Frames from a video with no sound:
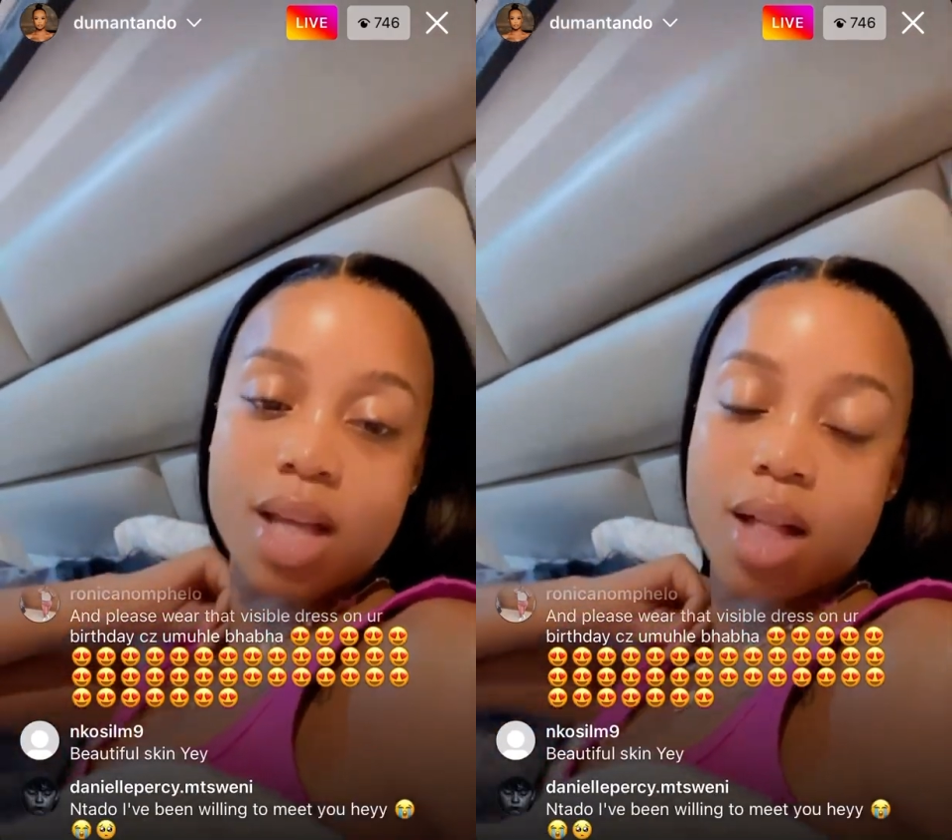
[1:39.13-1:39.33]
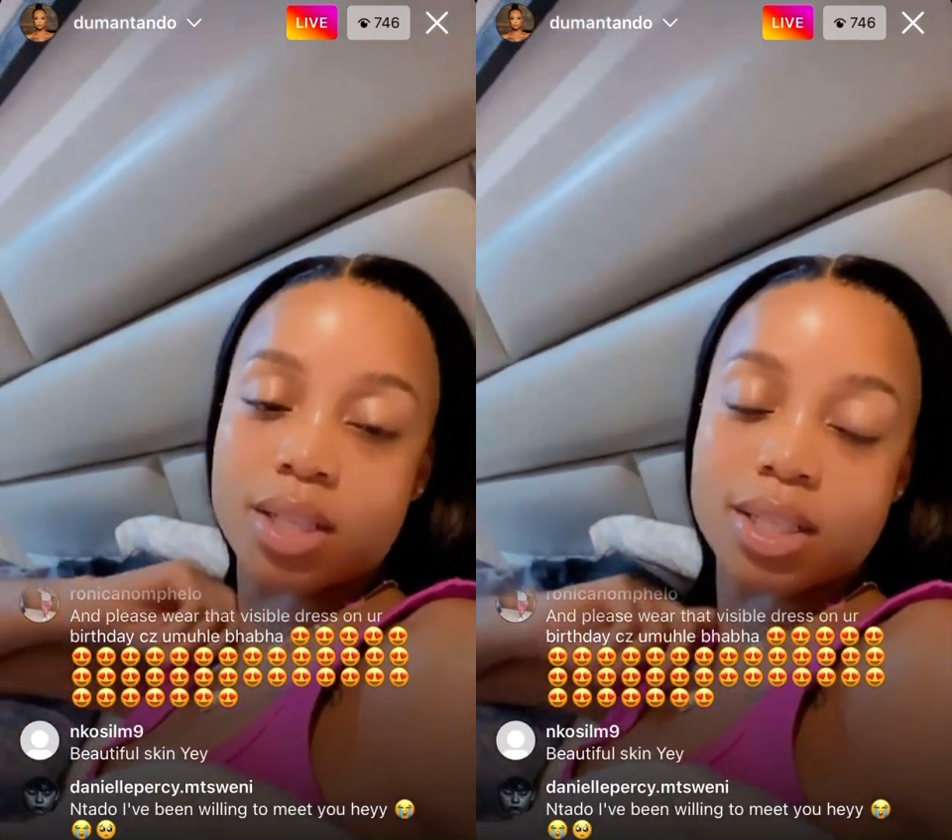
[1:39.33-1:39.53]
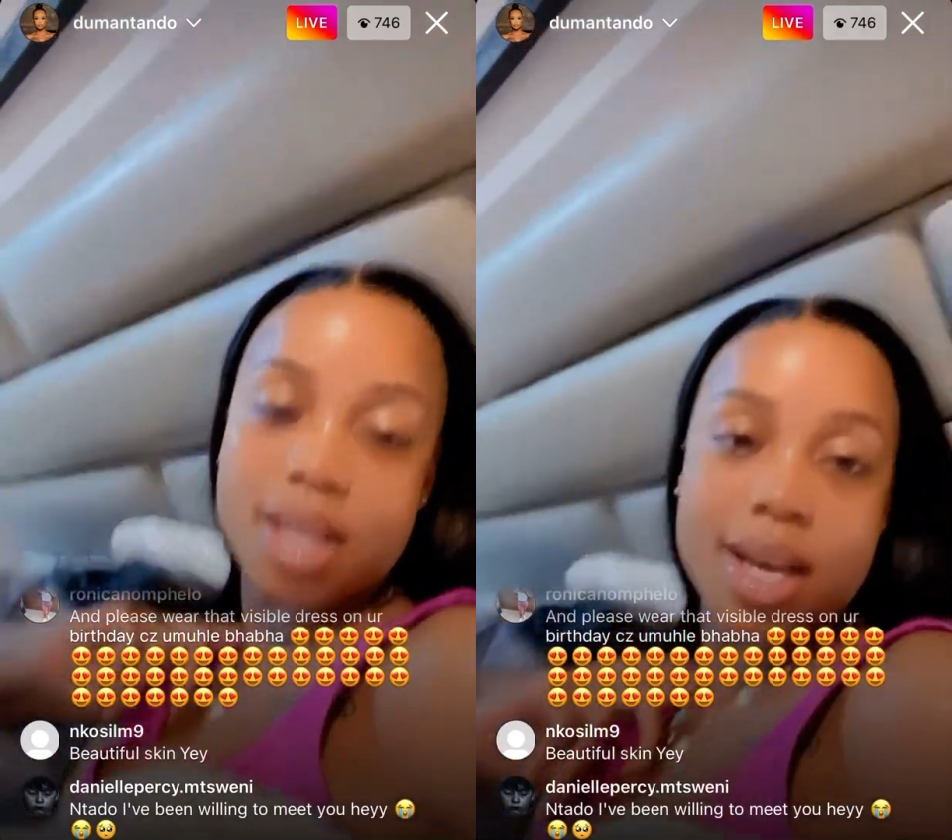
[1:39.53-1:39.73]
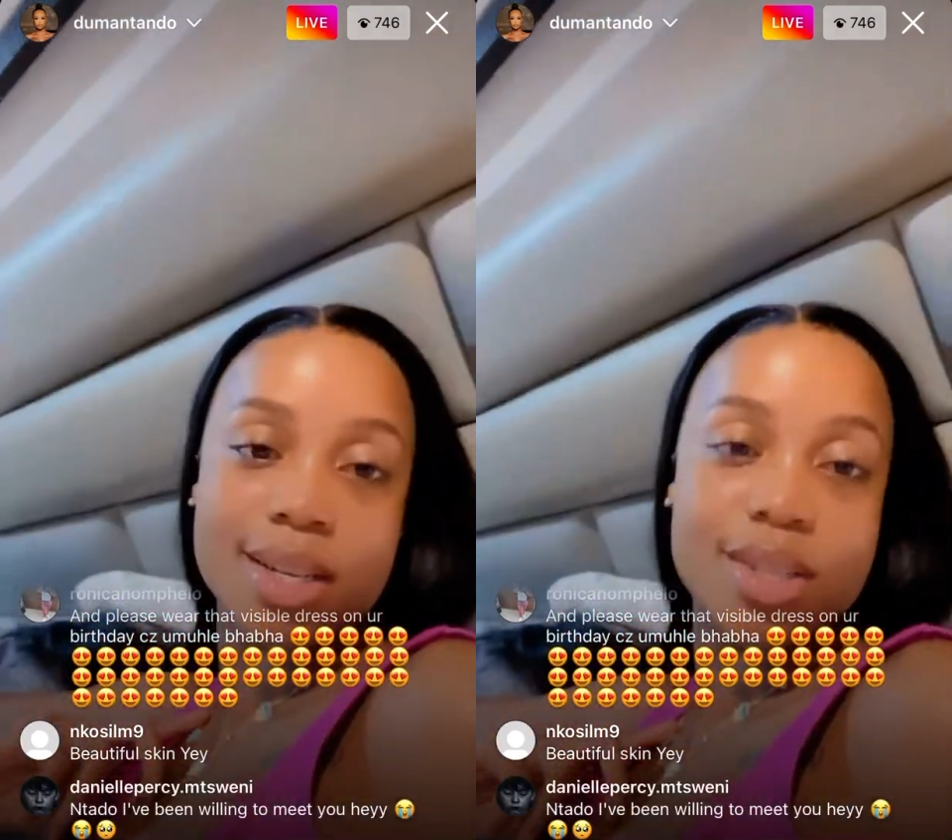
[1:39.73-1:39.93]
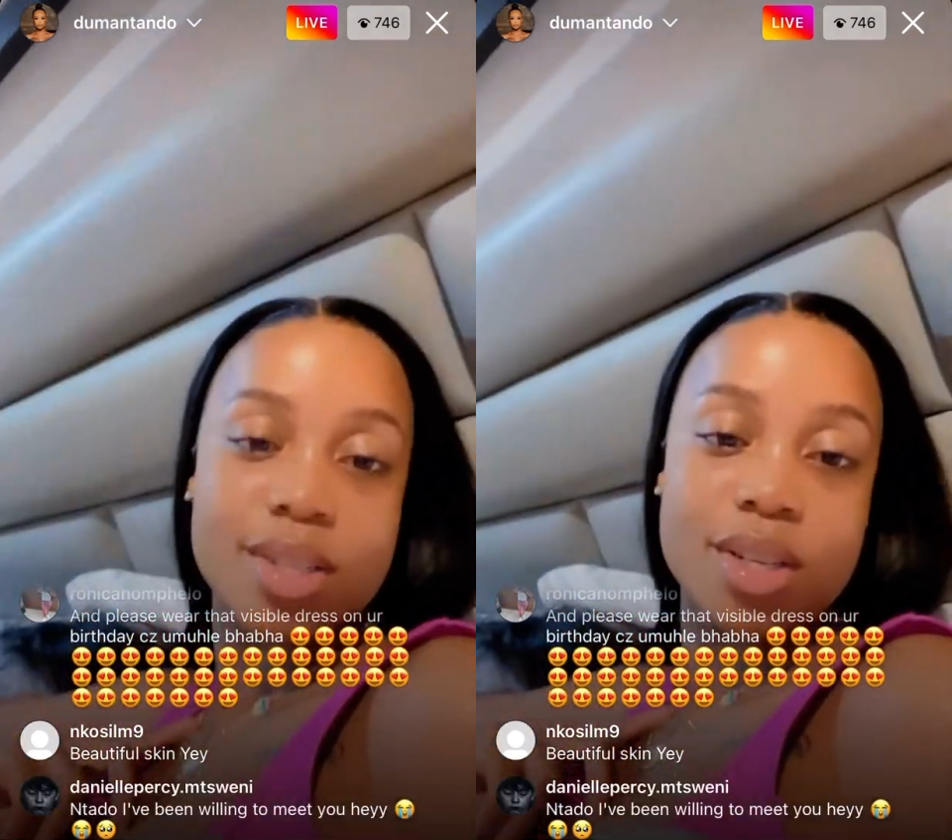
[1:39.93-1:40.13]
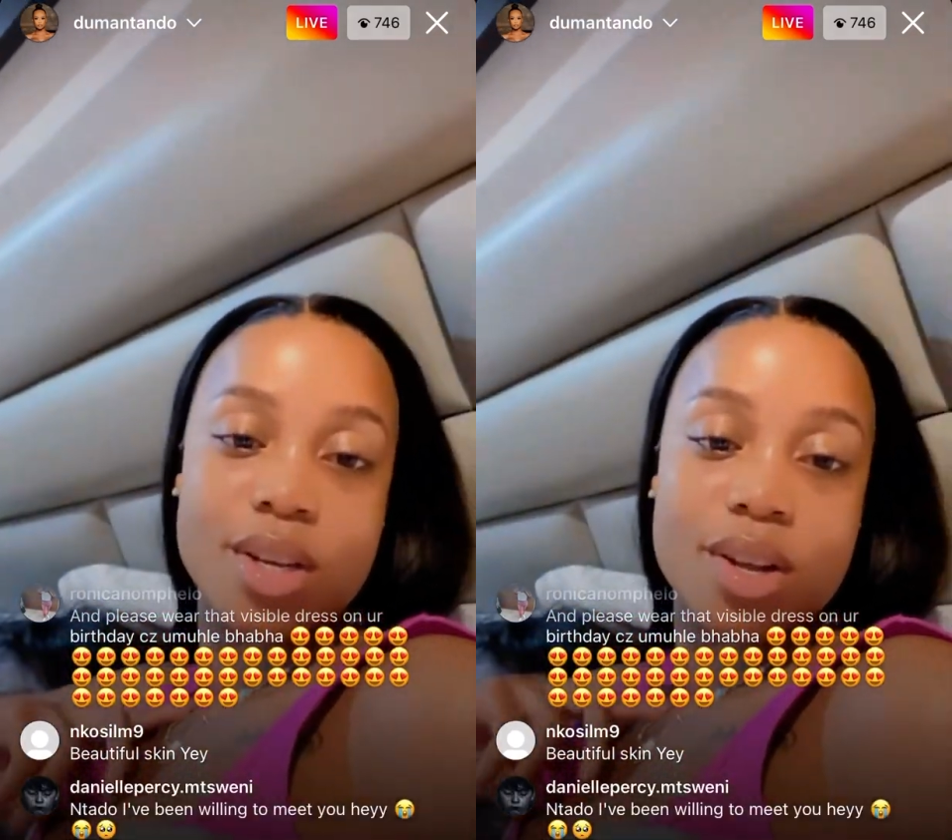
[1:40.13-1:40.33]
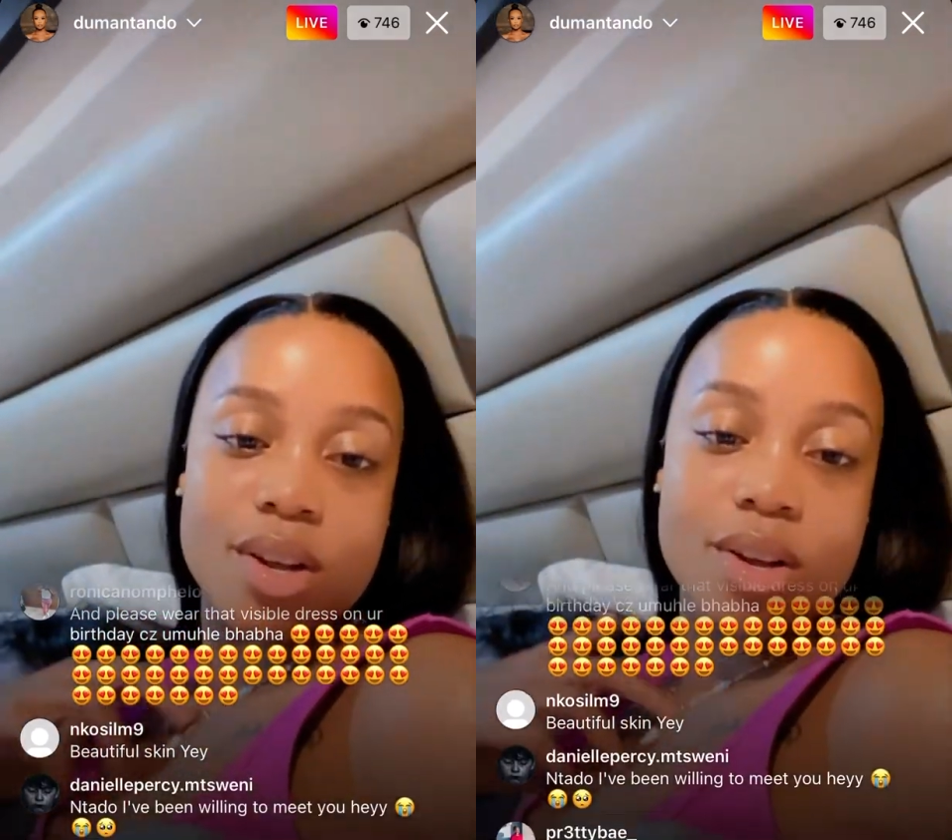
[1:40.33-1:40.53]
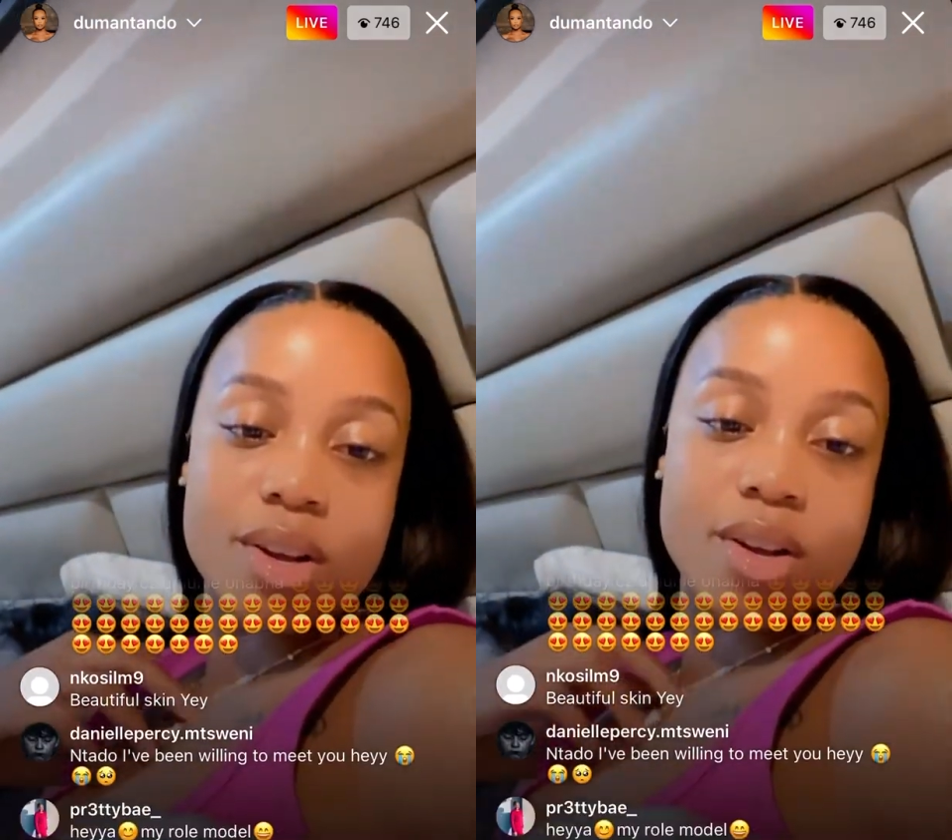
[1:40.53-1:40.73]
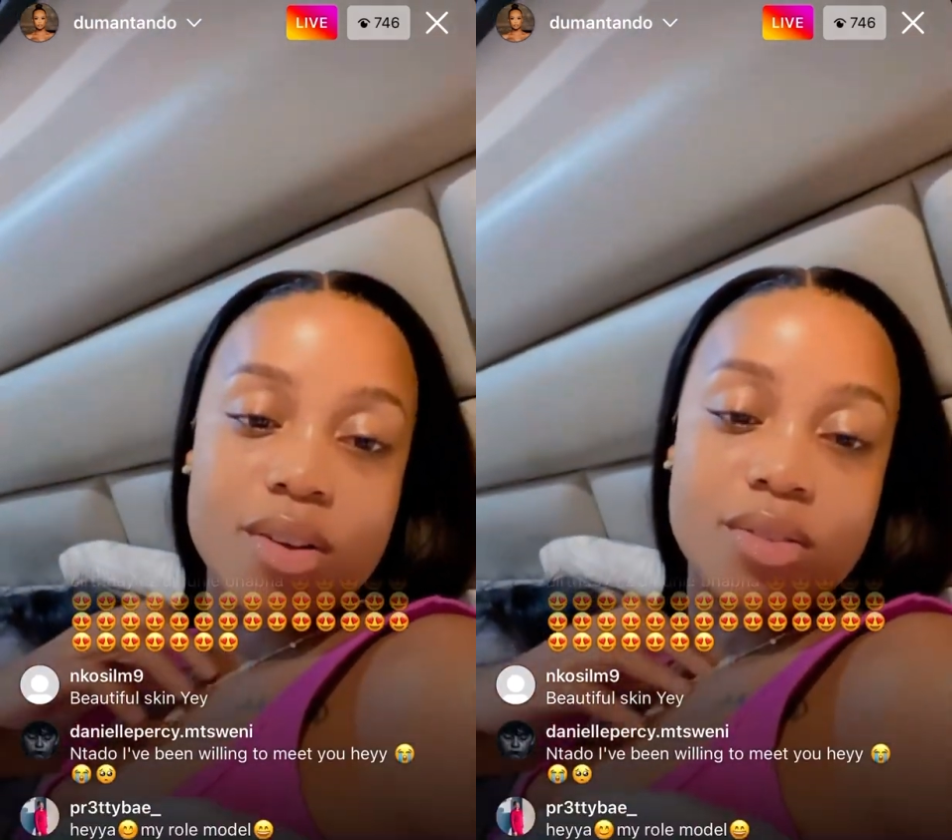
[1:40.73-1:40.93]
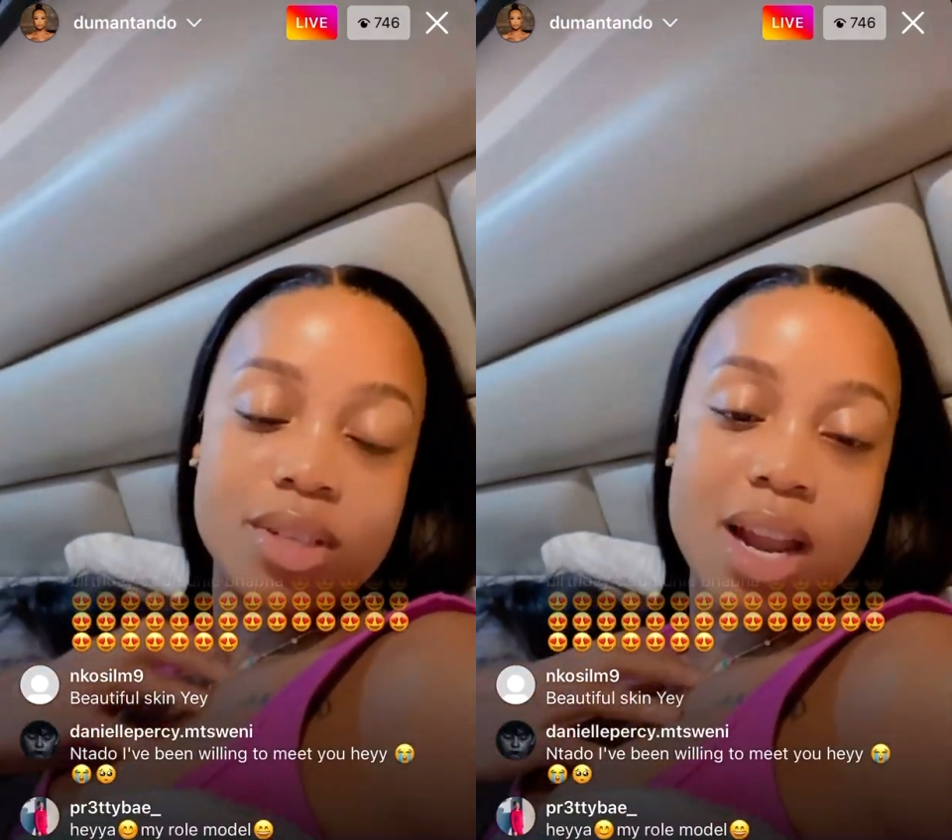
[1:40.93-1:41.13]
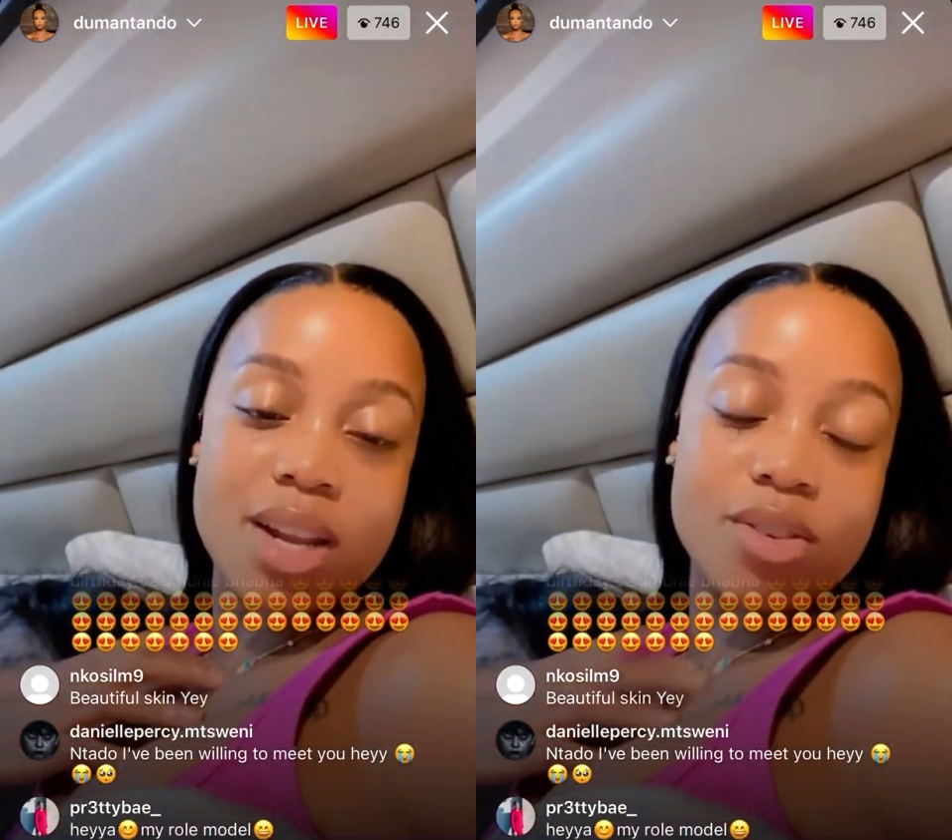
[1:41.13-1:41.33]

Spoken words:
I'll decide. Was another